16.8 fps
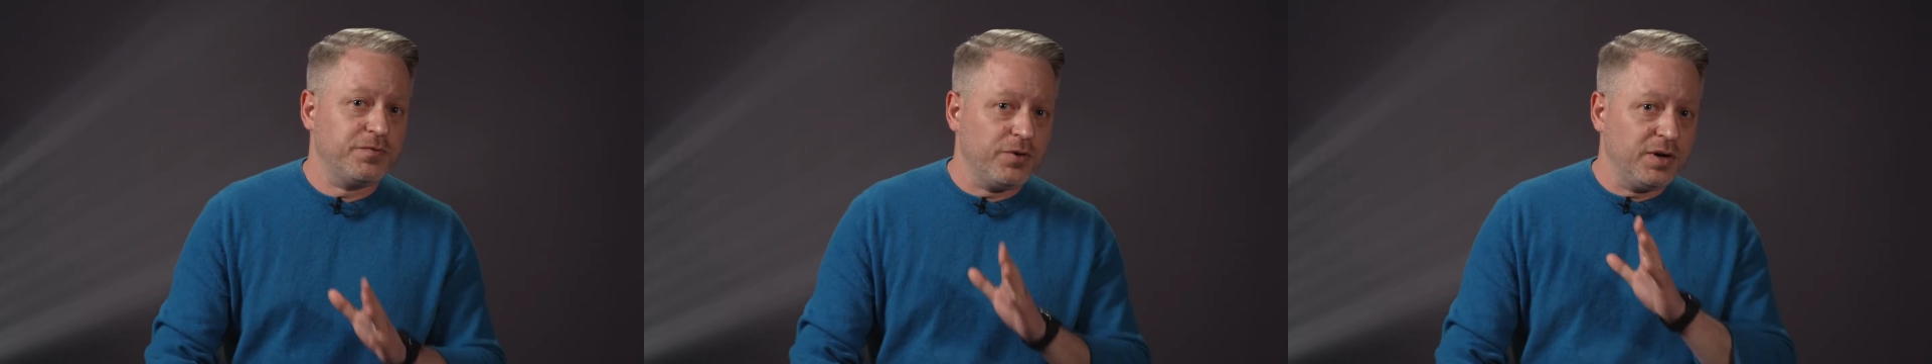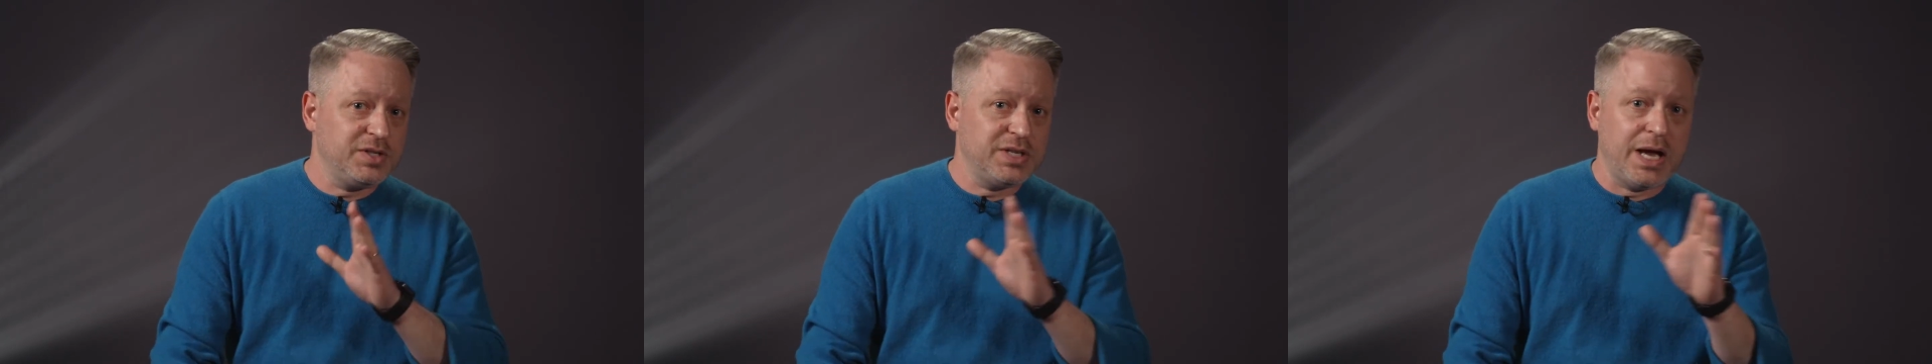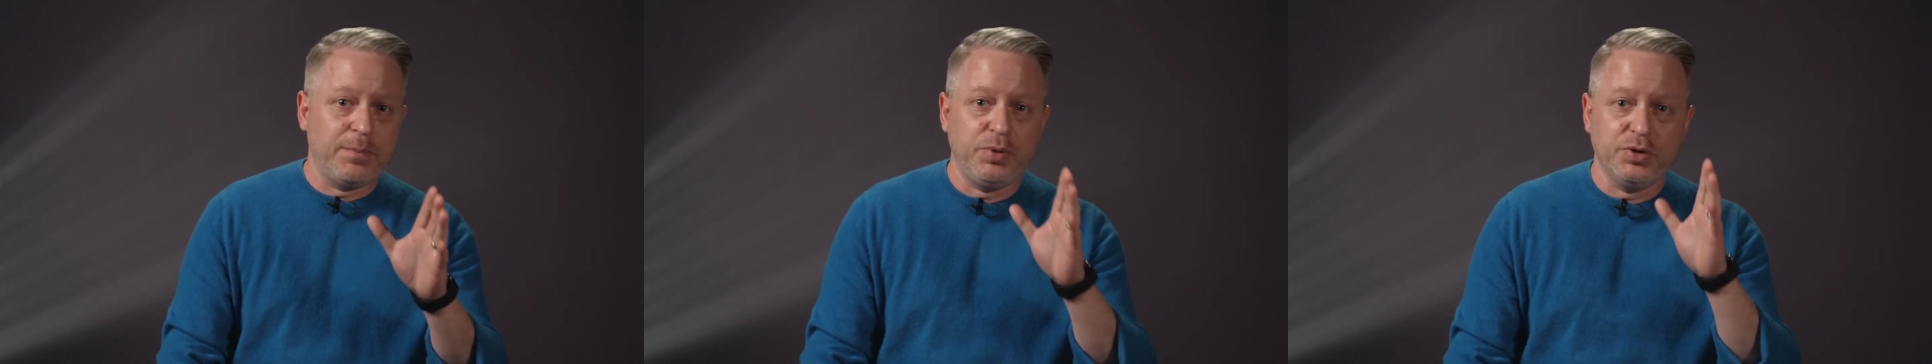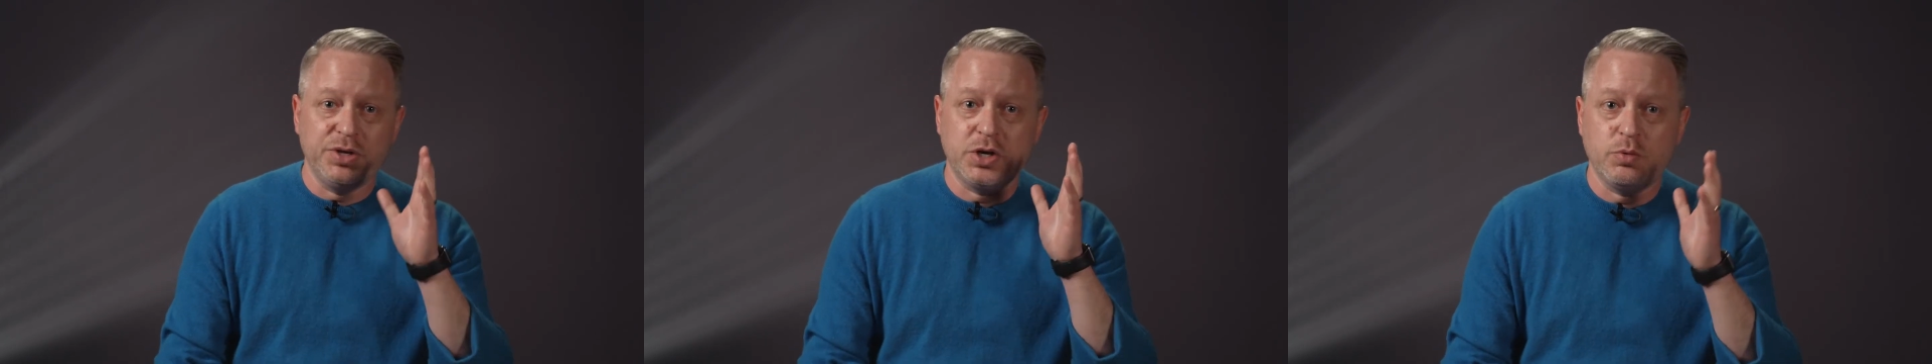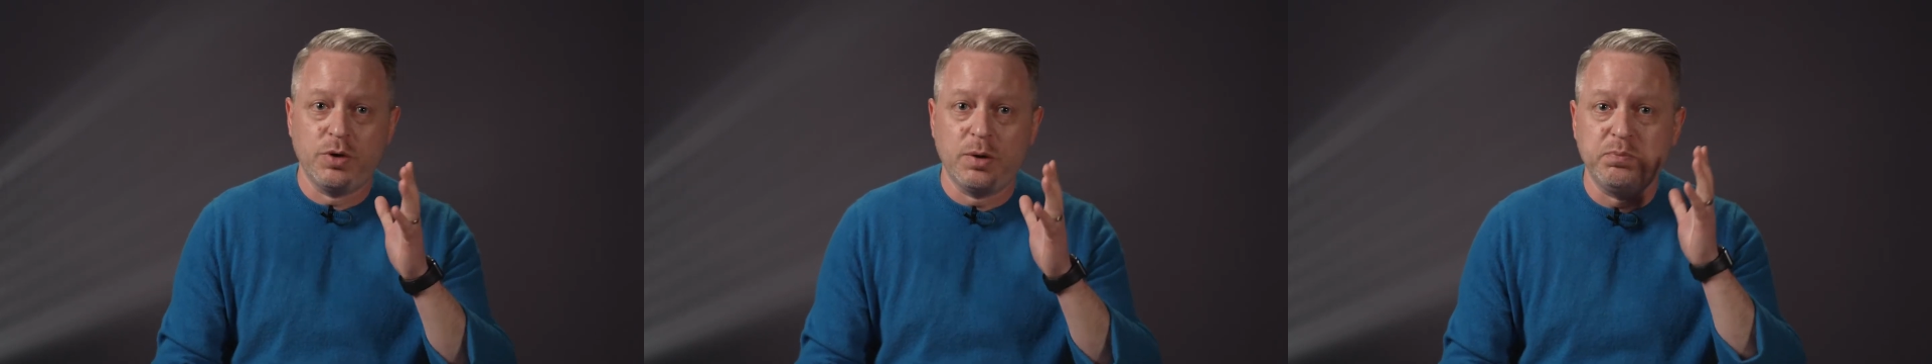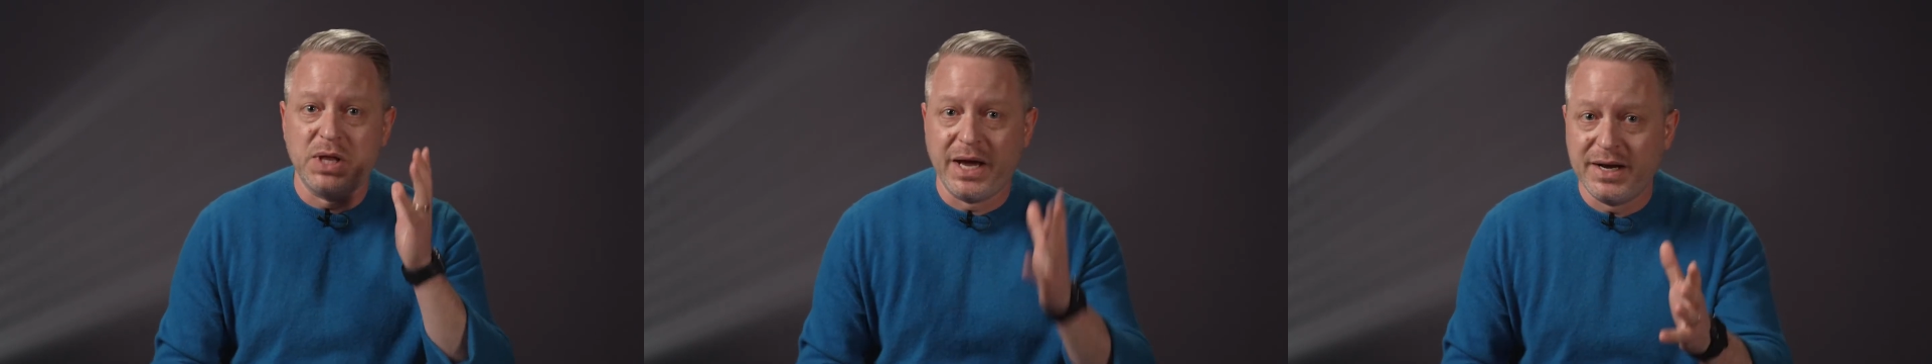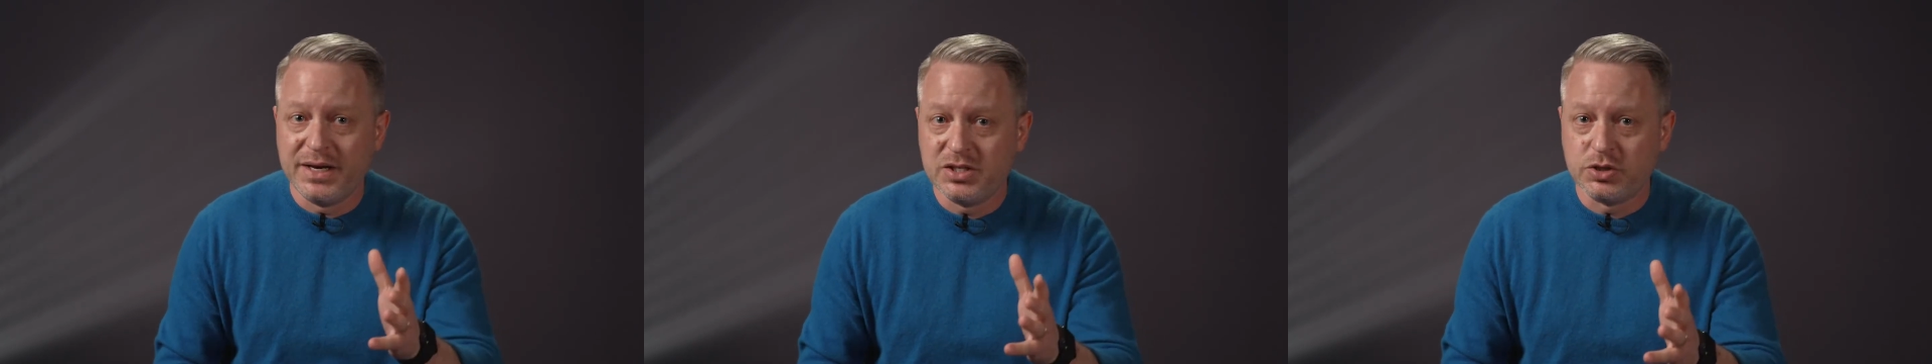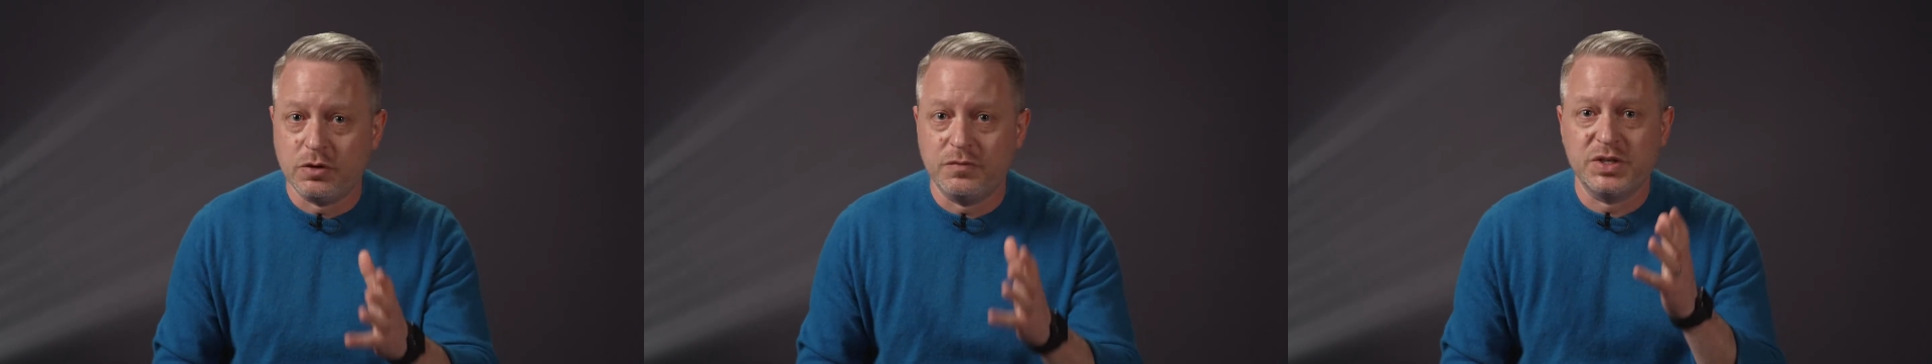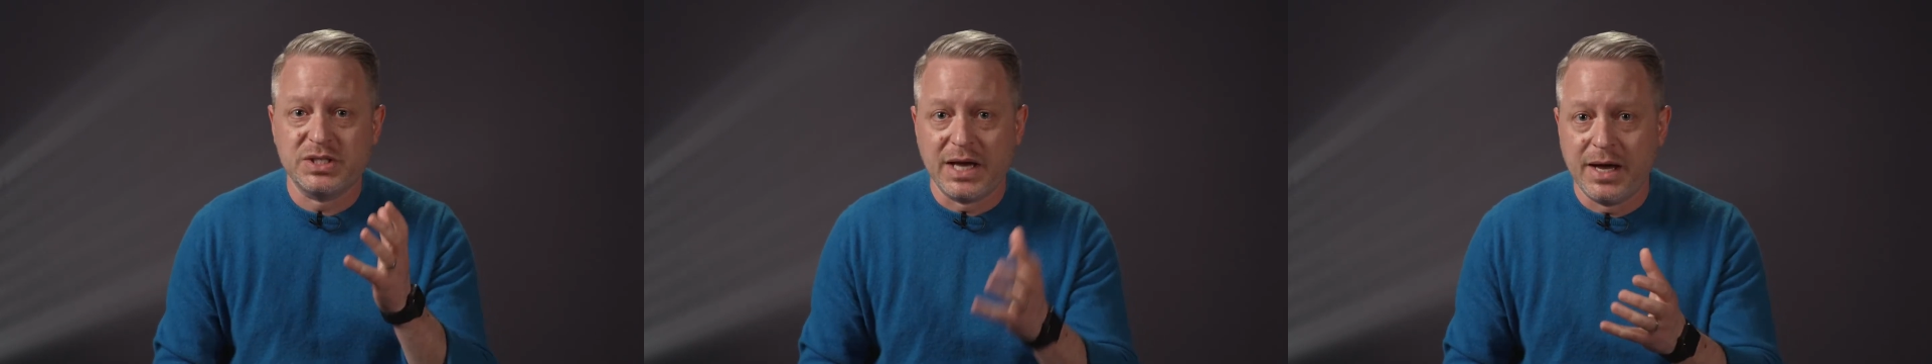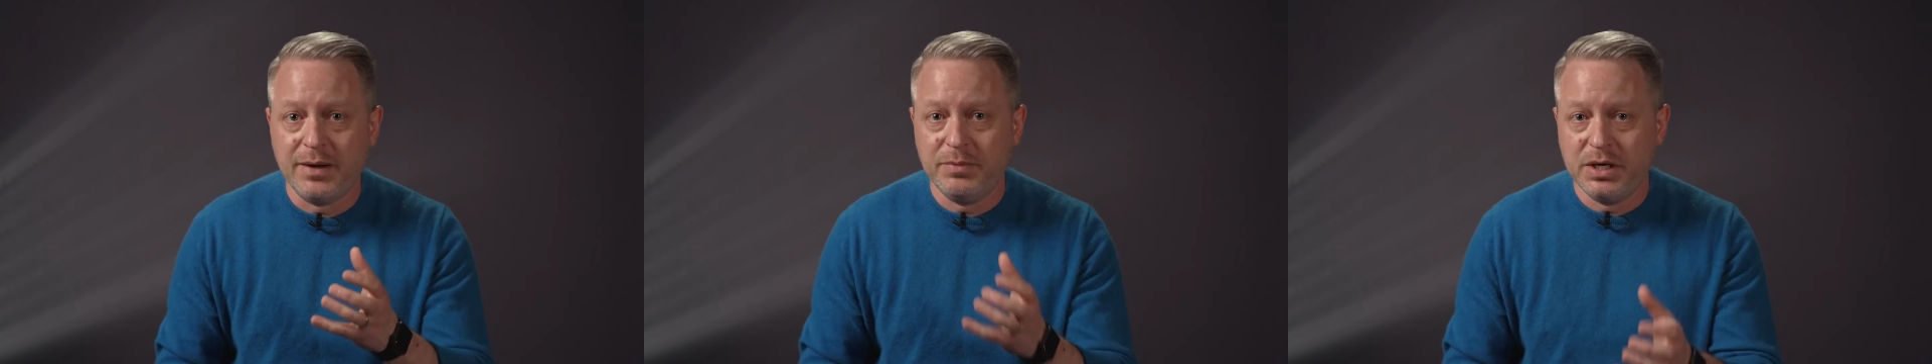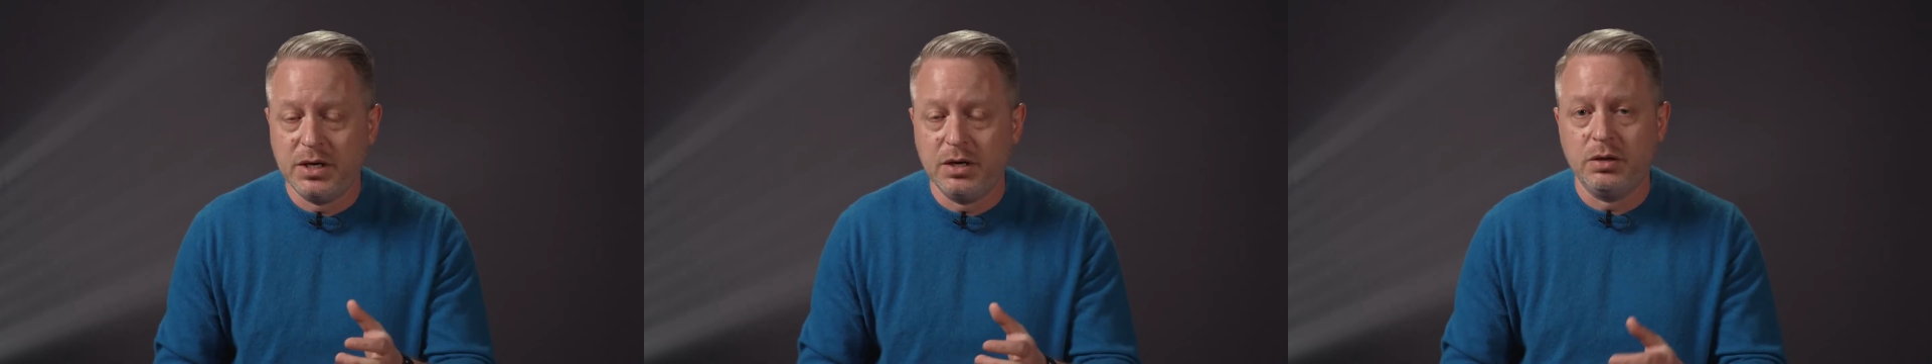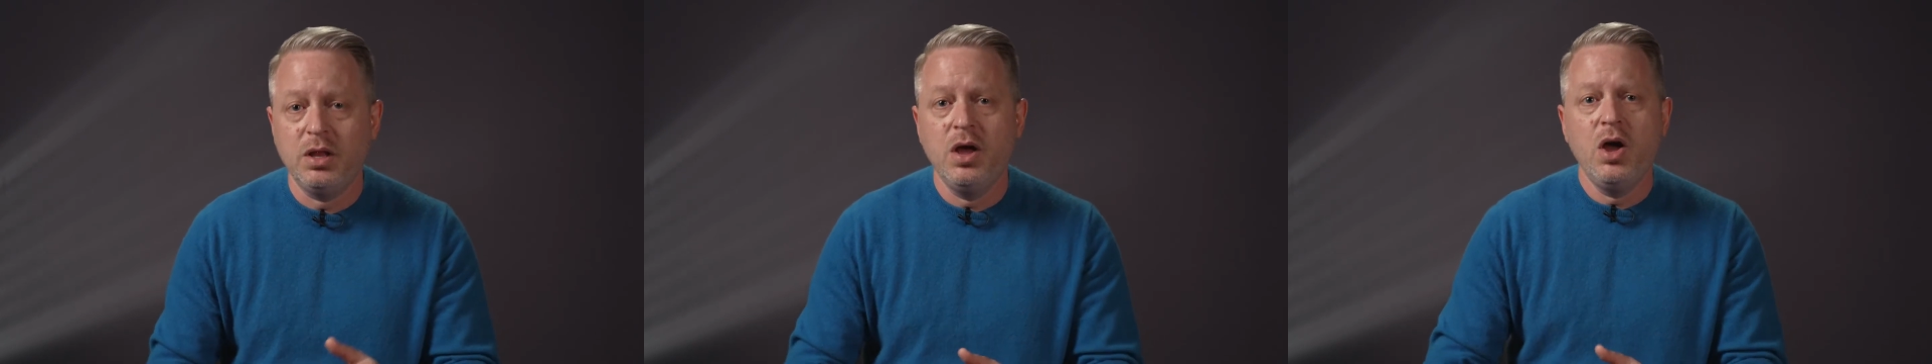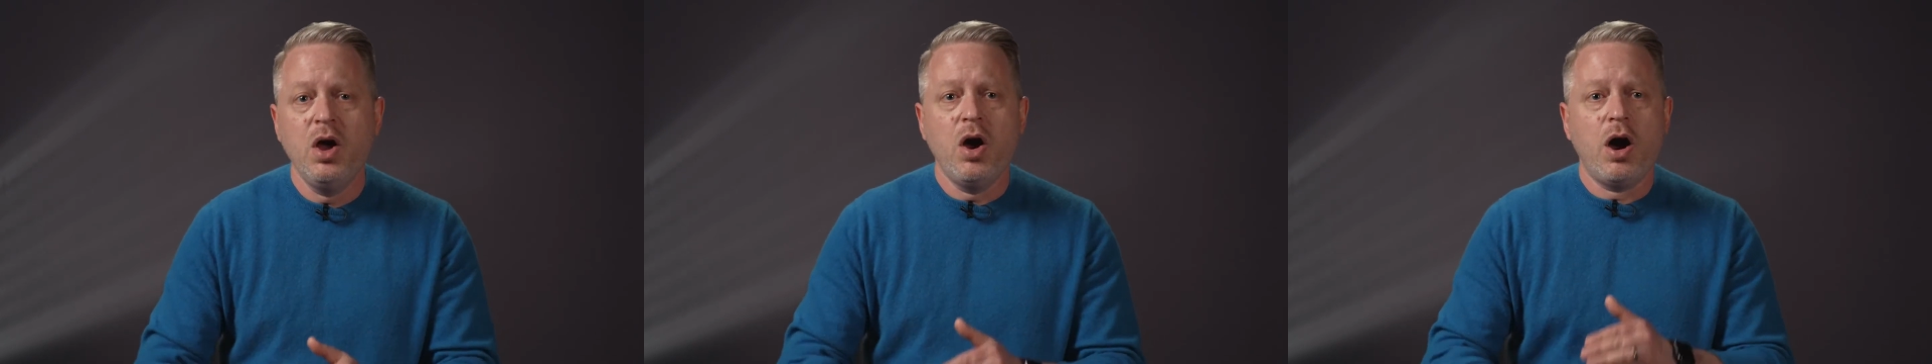For example, the Career Planning Service at McGill